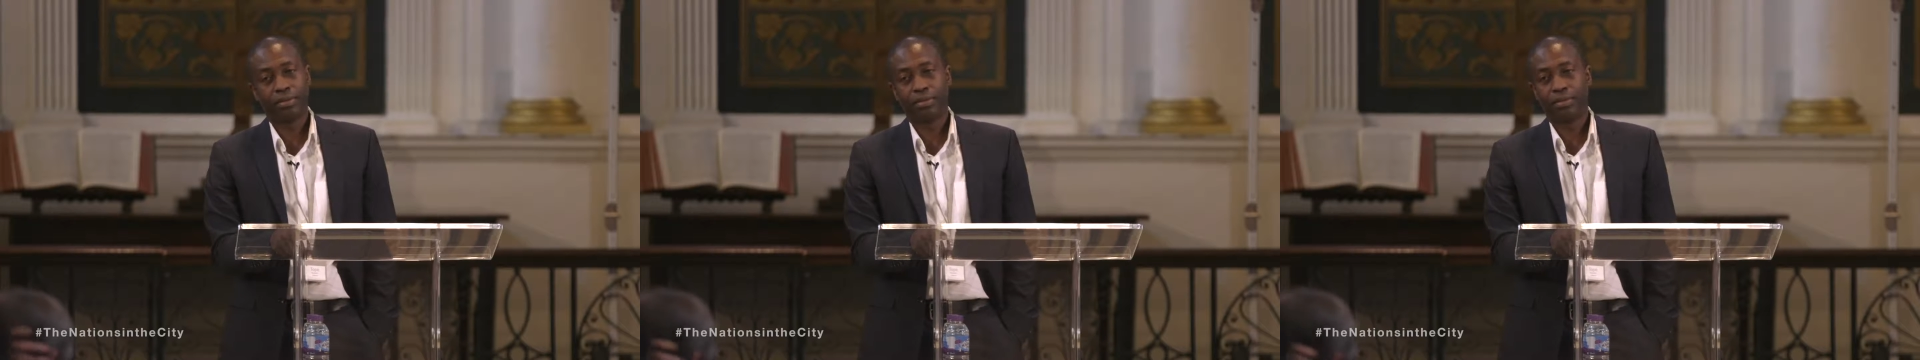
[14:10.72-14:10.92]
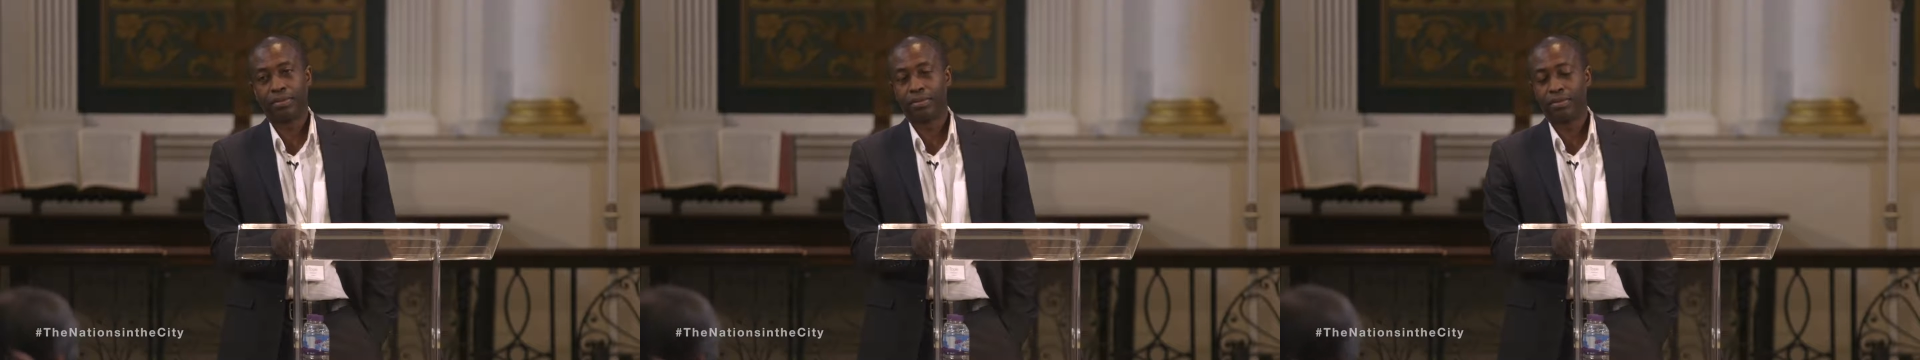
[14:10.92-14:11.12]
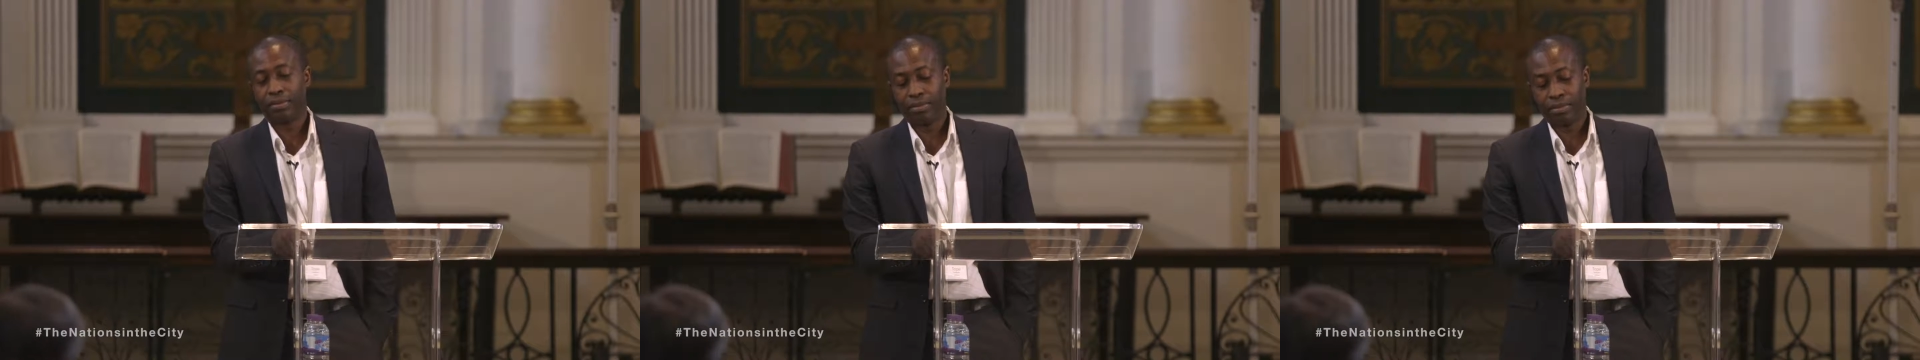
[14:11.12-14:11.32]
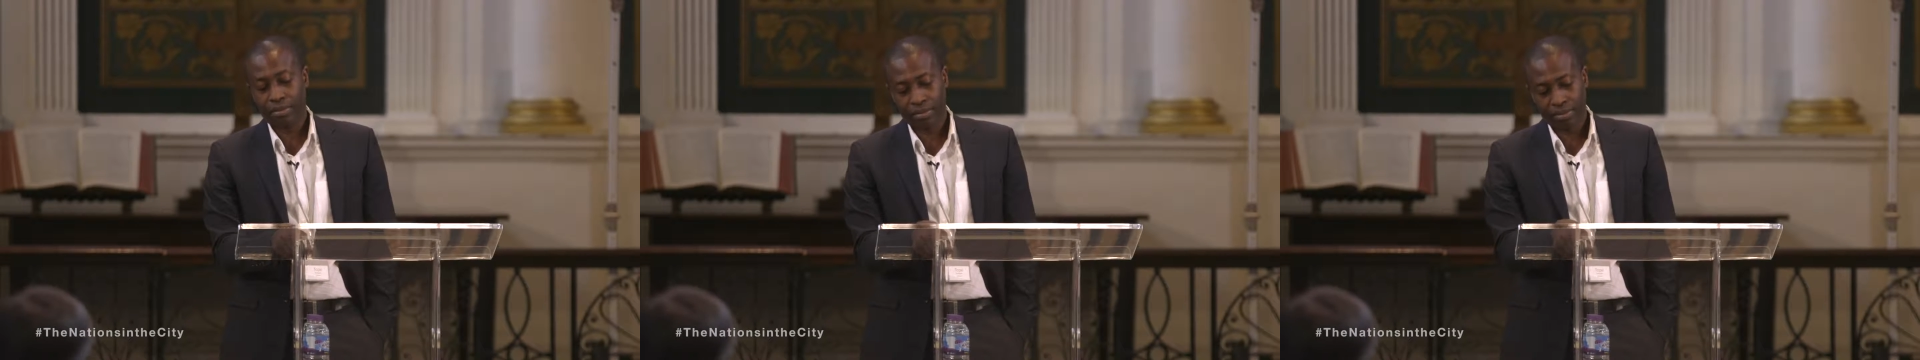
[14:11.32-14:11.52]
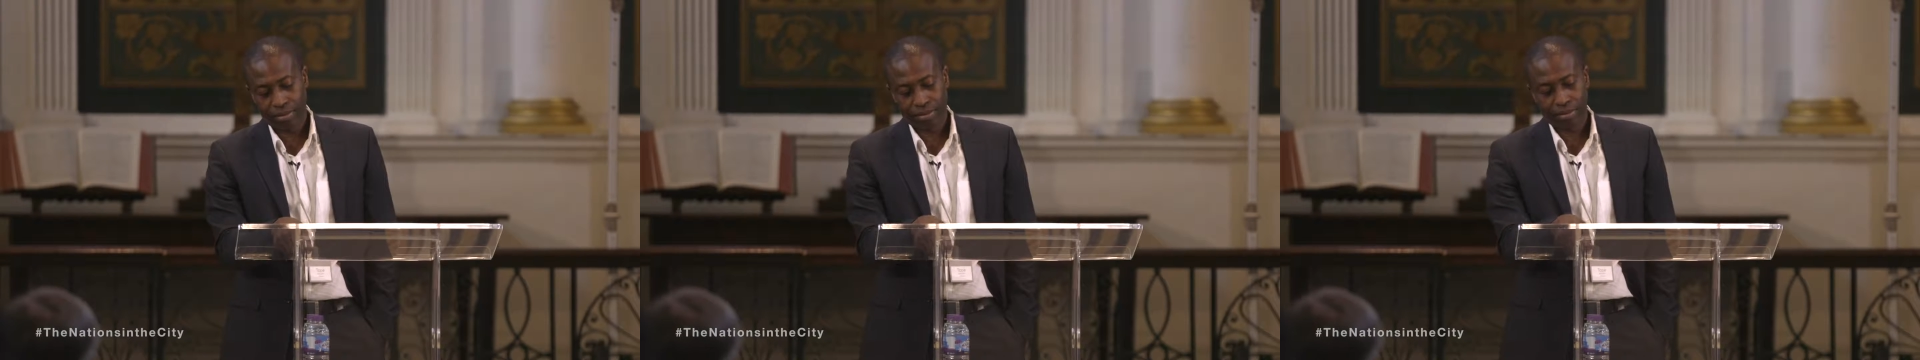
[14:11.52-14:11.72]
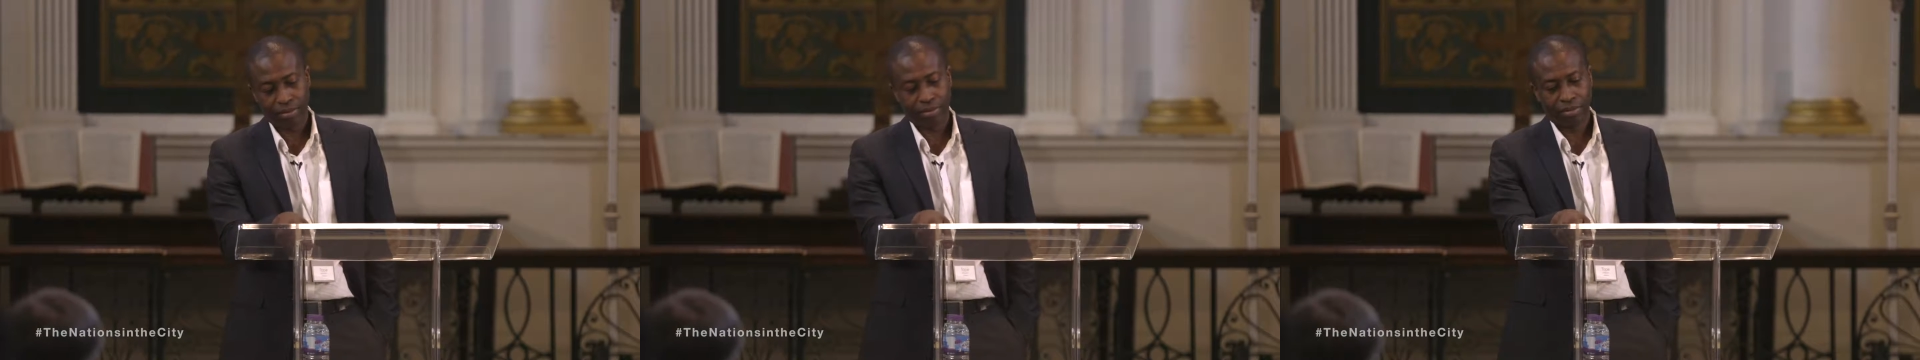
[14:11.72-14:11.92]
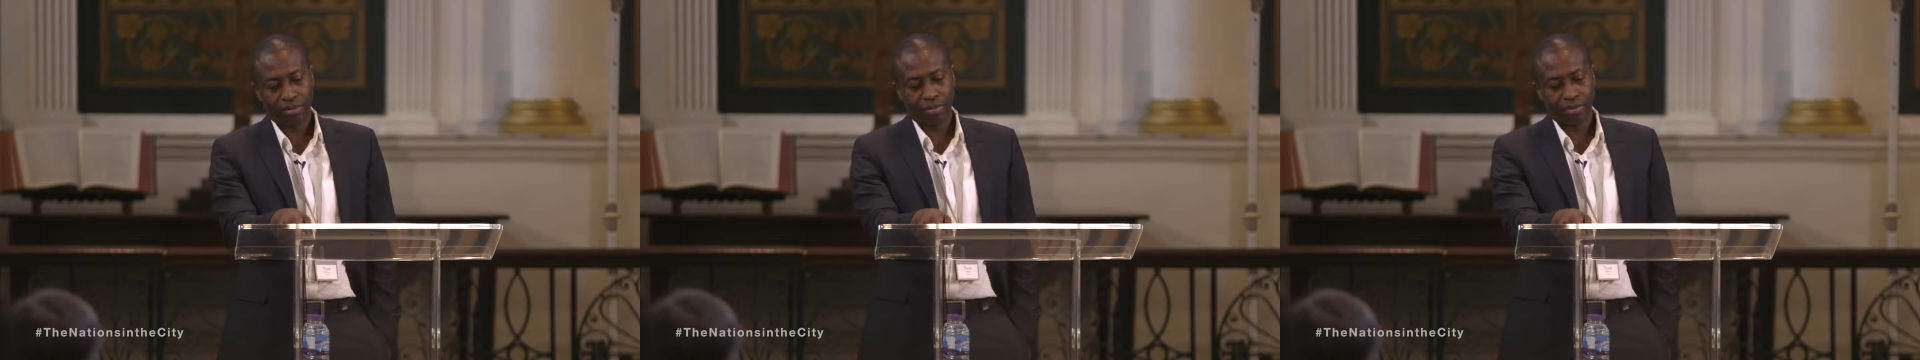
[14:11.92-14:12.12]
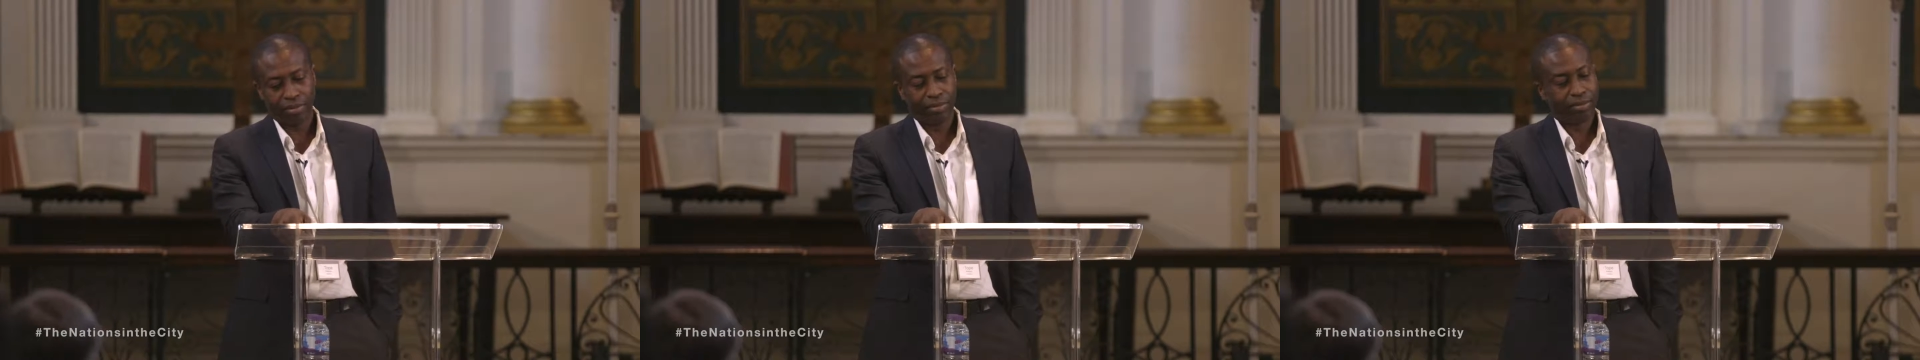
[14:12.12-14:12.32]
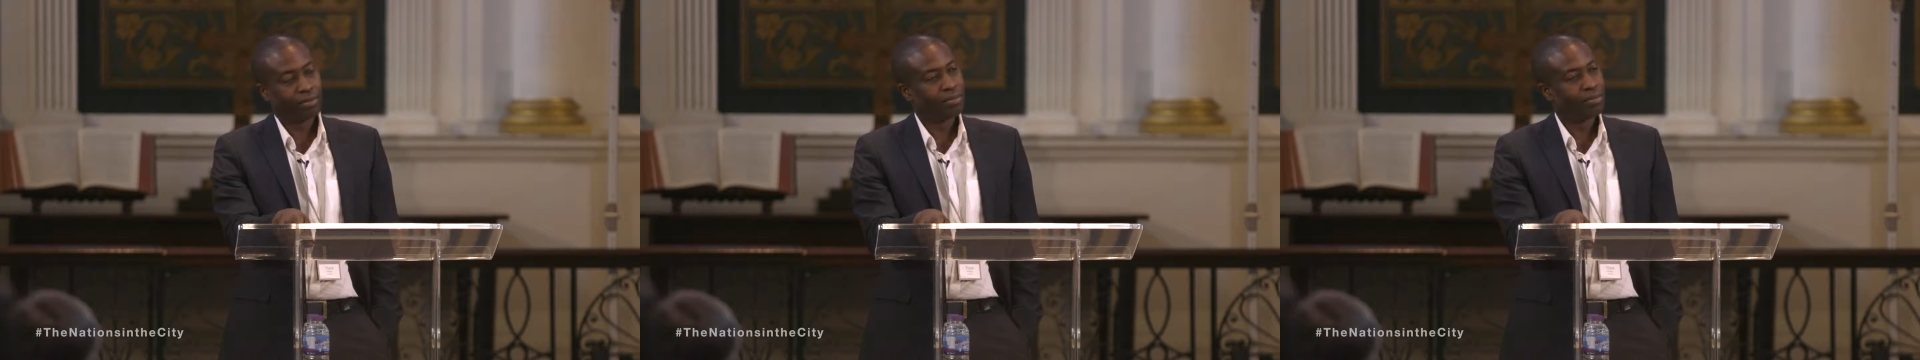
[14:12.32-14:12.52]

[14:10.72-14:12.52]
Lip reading: [no speech]